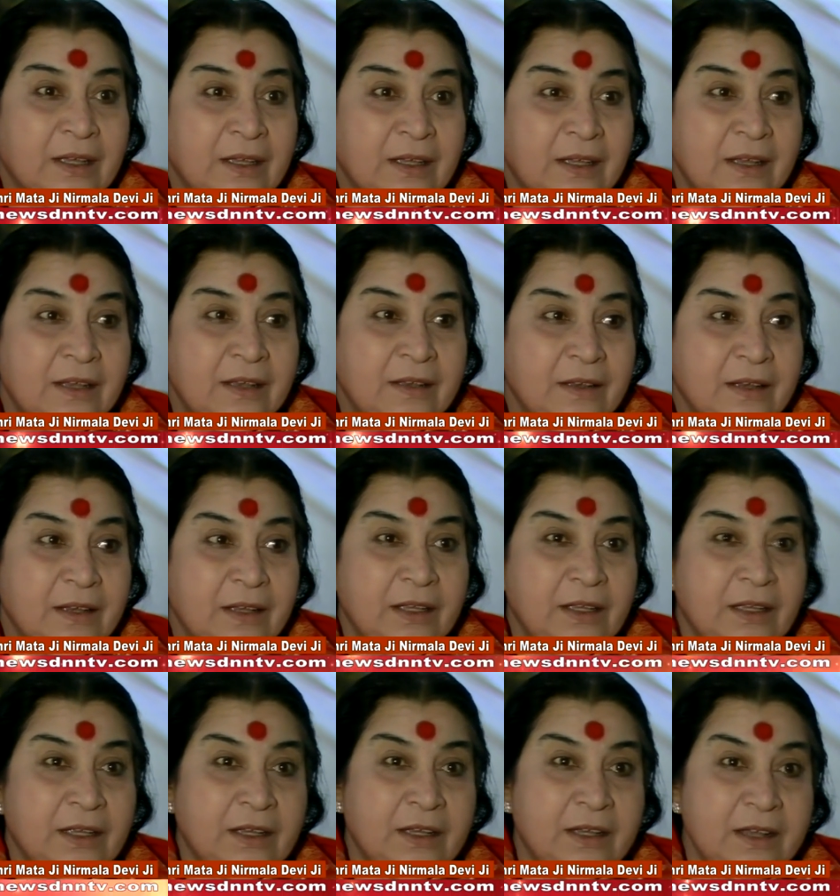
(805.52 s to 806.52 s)
Kiln
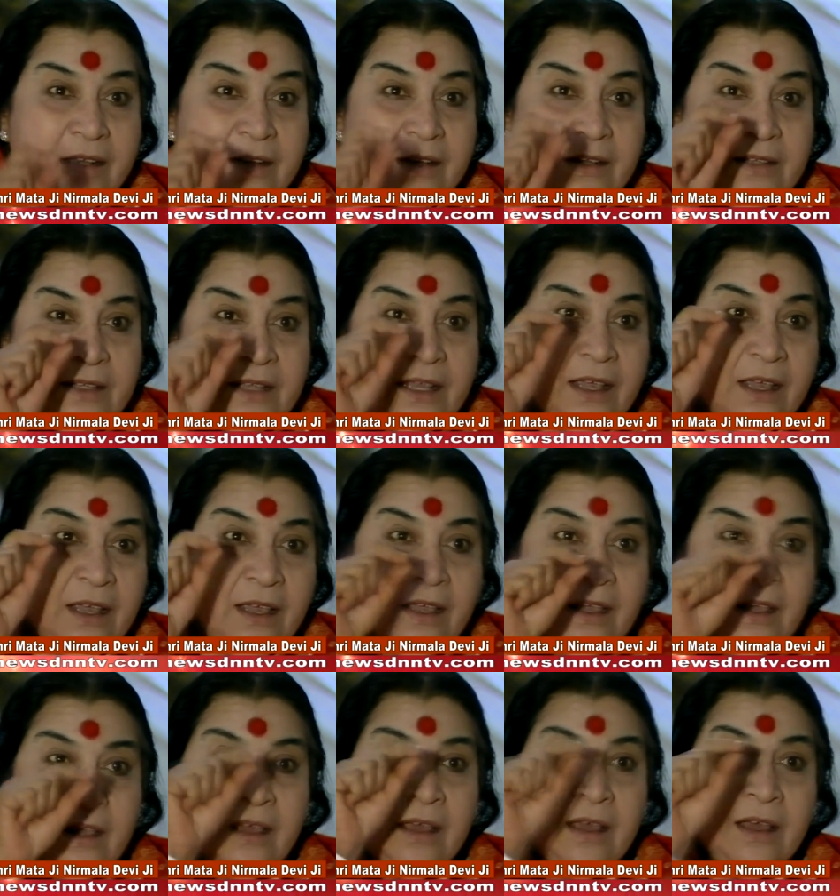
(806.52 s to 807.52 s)
is
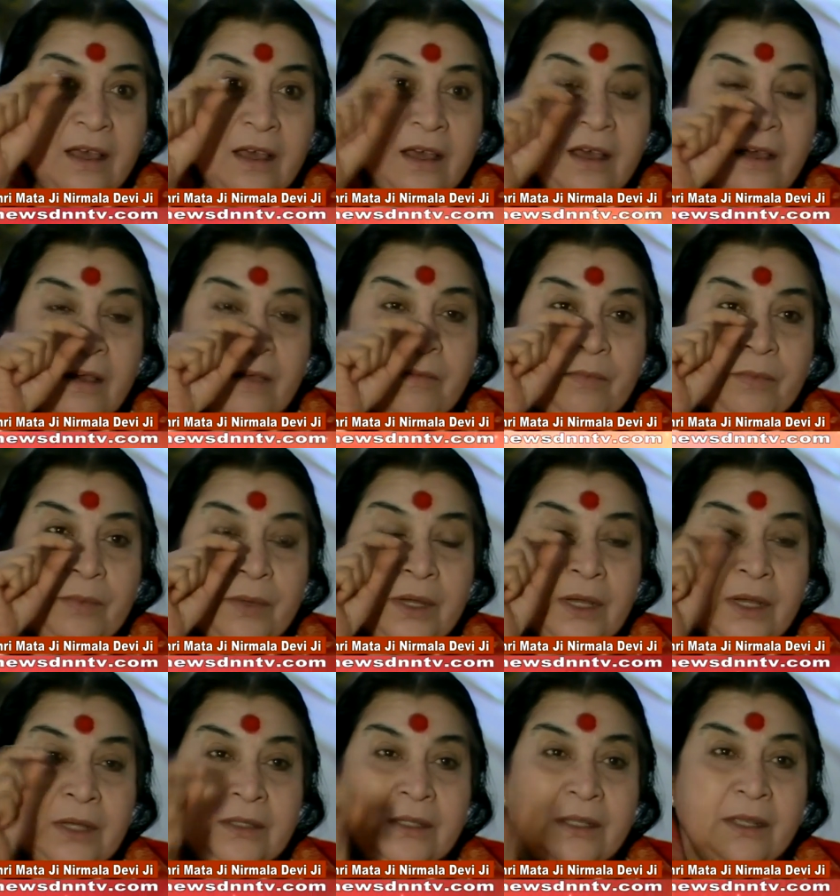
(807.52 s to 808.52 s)

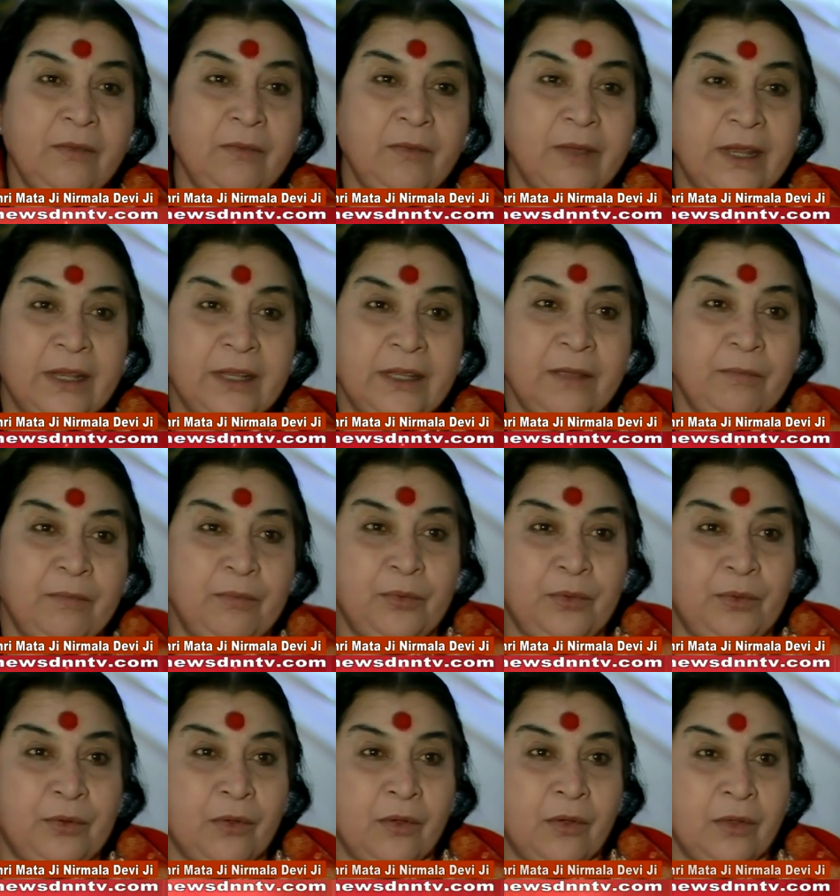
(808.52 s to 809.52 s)
a thing where they
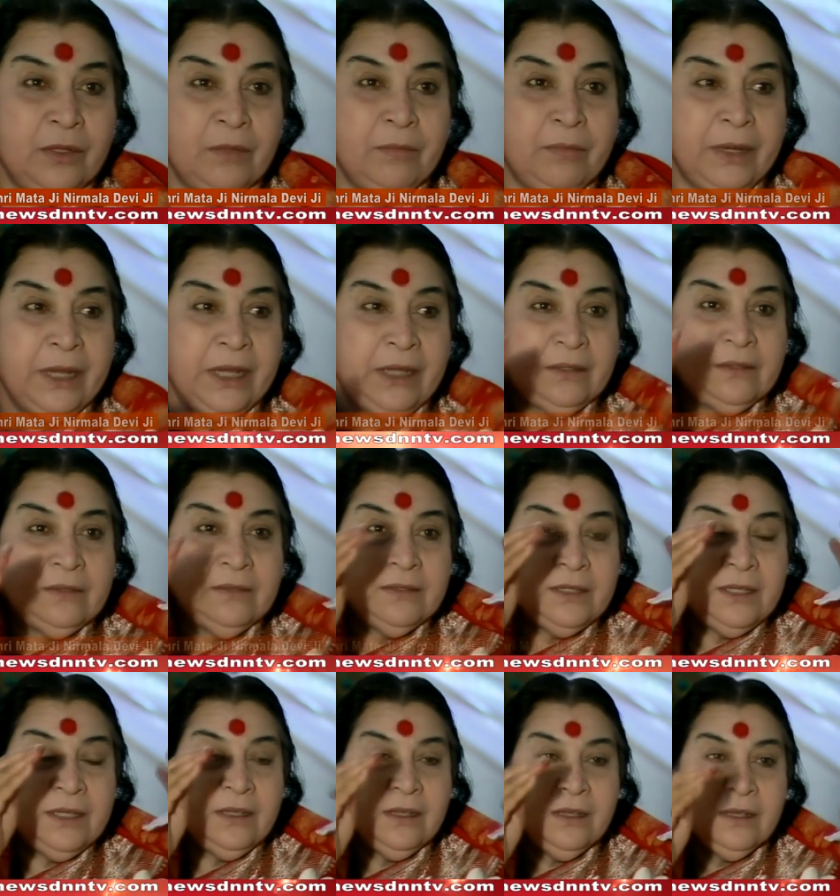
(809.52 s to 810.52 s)
put all the bricks, you
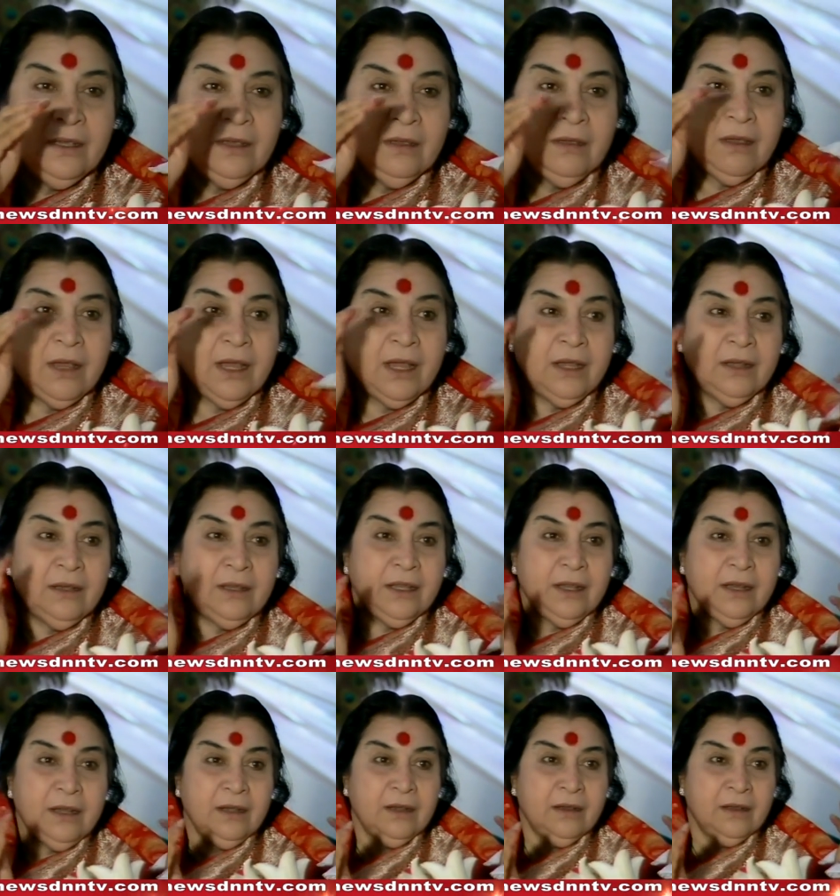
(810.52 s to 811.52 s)
see, and
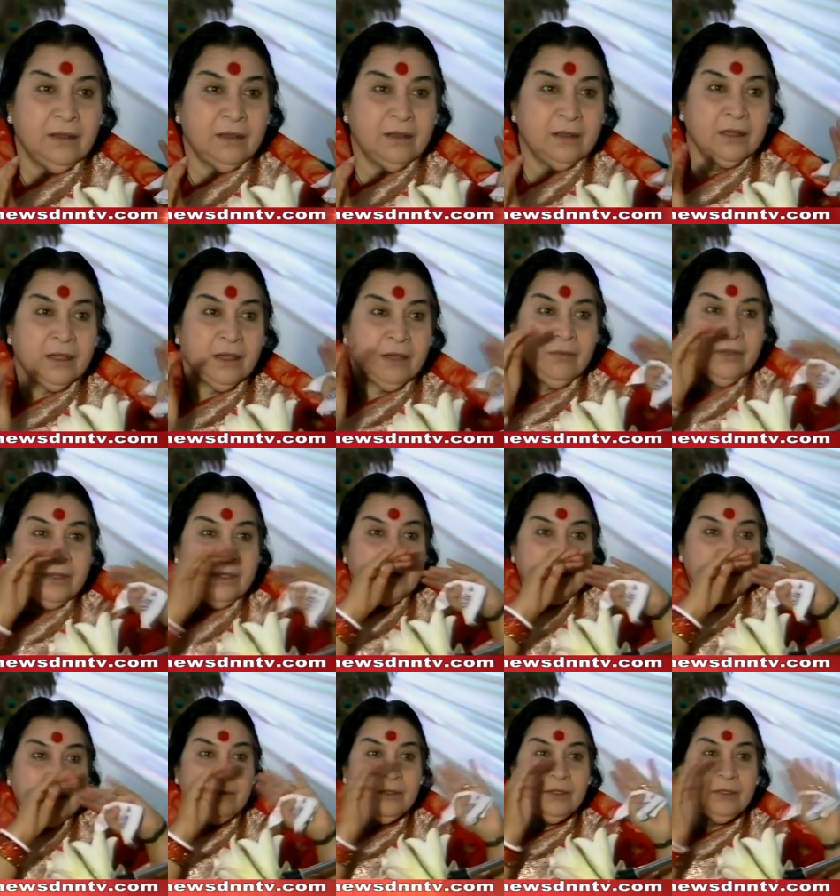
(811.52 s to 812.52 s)
then cover
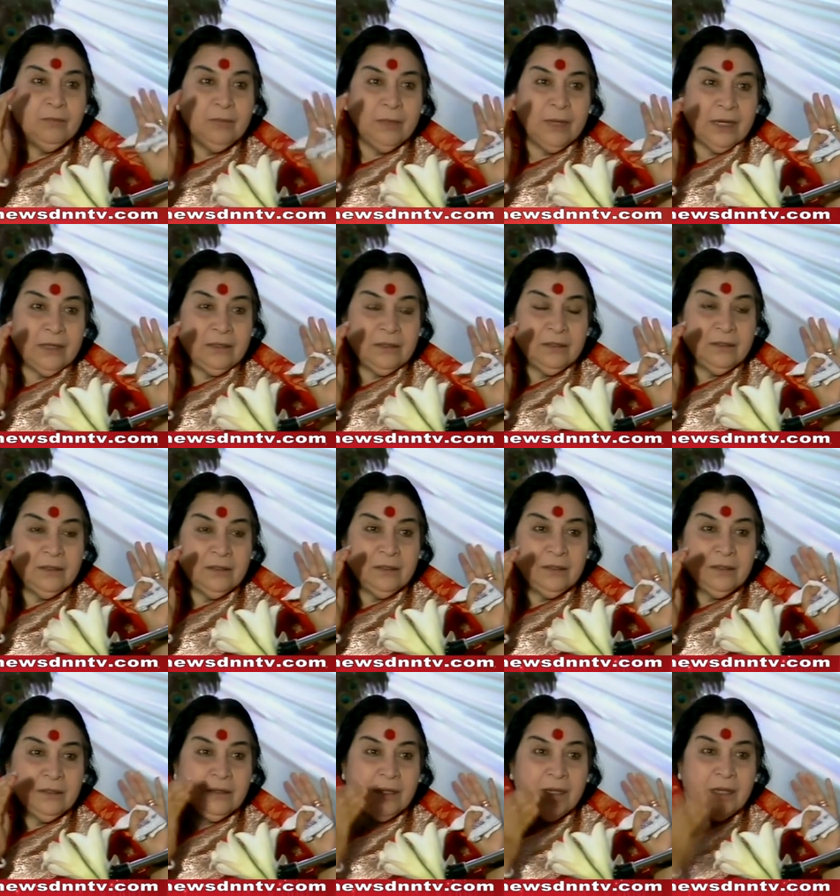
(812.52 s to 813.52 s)
it with mud
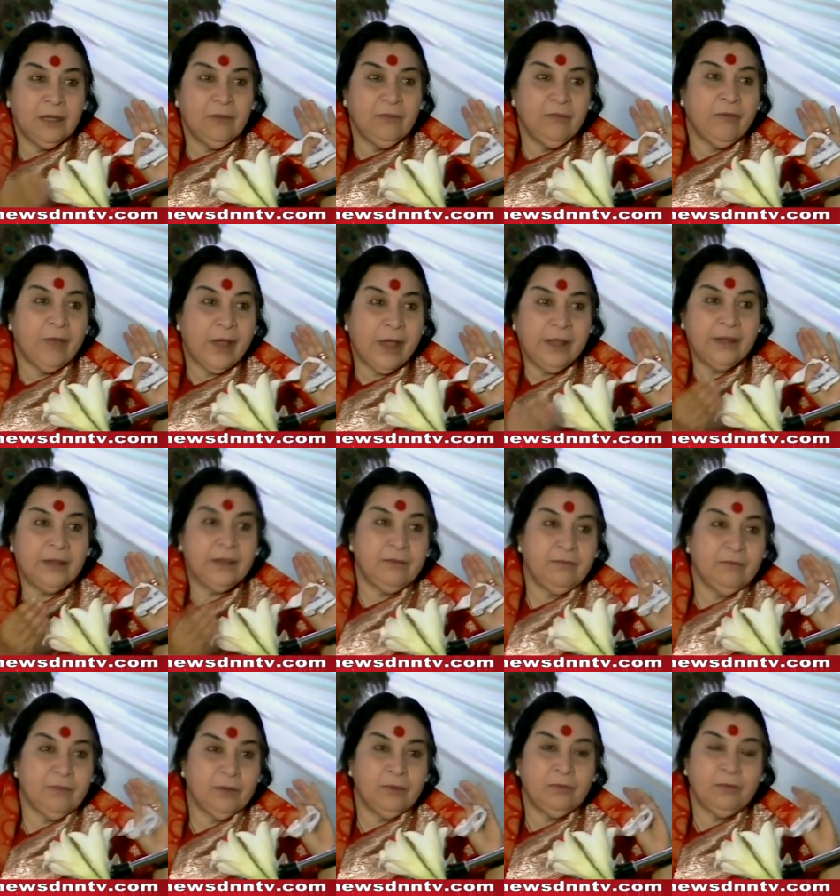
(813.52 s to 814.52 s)
and fire it
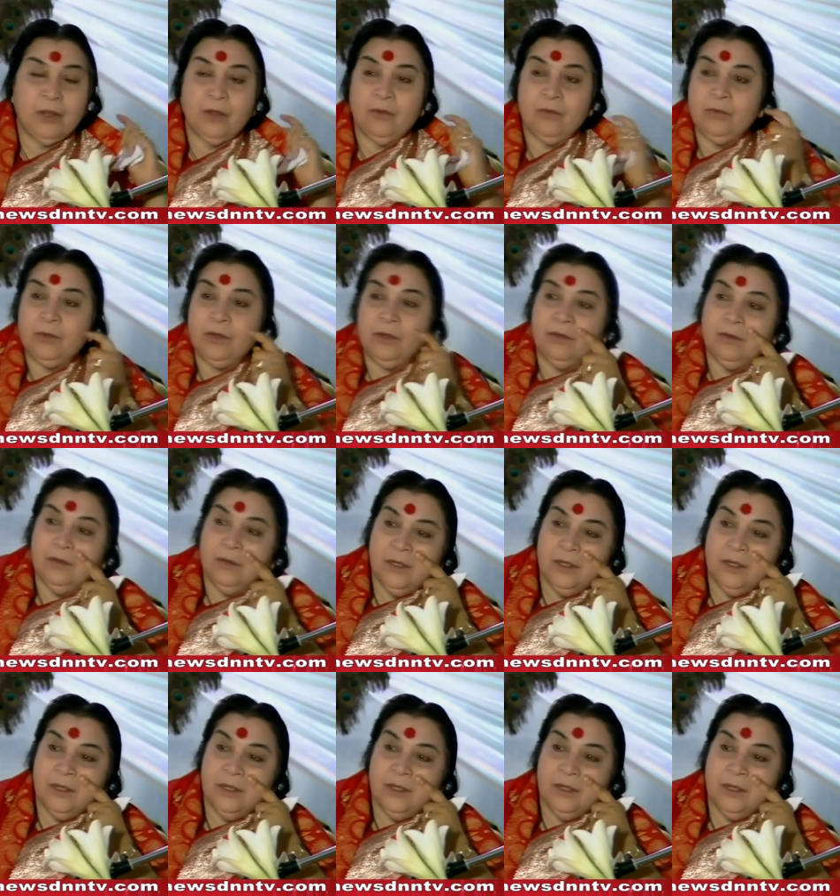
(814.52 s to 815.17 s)
from downward.